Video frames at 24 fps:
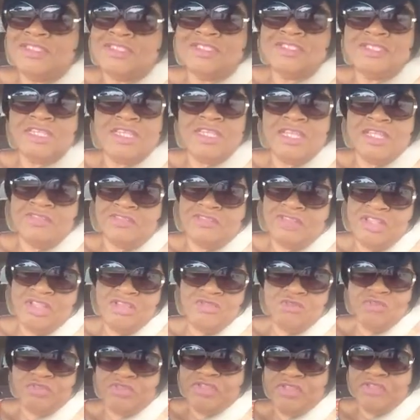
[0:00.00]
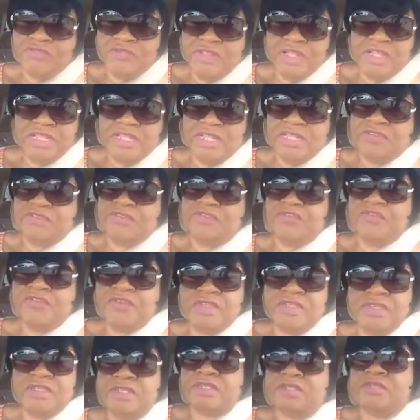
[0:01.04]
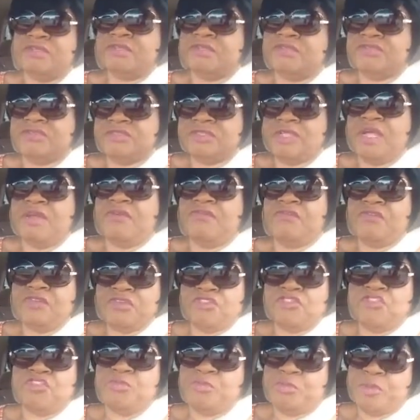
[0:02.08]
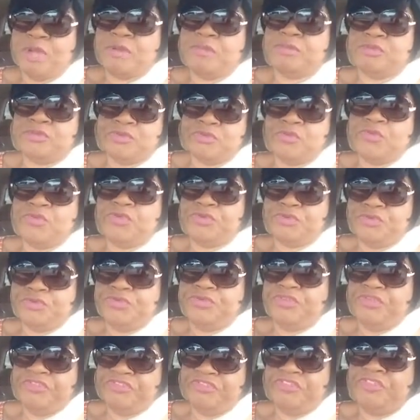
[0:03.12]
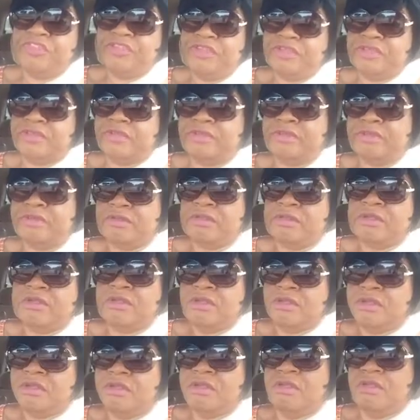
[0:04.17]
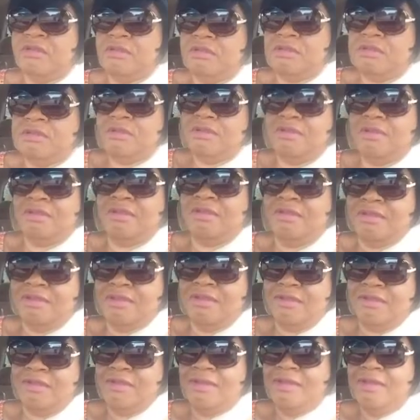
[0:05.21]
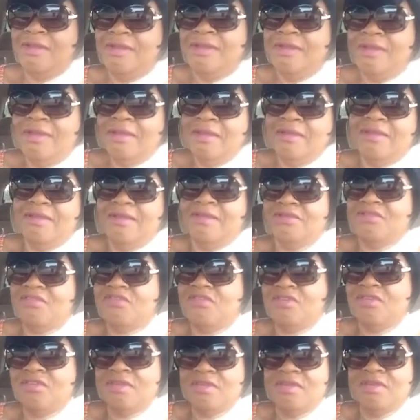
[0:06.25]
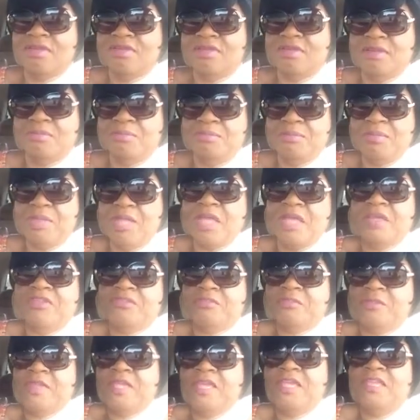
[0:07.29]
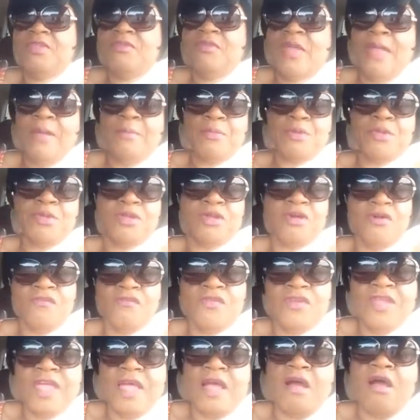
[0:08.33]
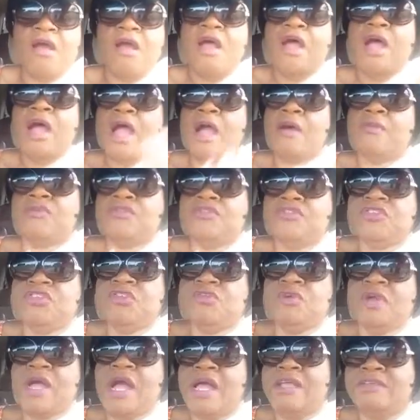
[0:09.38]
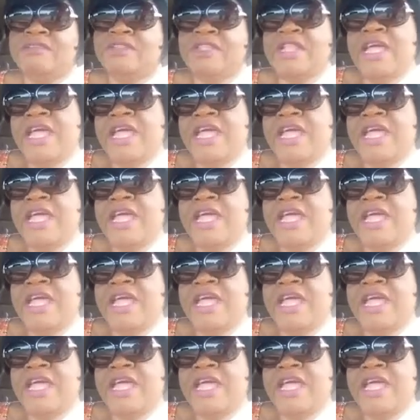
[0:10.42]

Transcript: She's at that stage where stuff like that is funny. It's not funny. She's probably the one who just did it. She is a mess. But anyway, I'm going to go for now. I will see you guys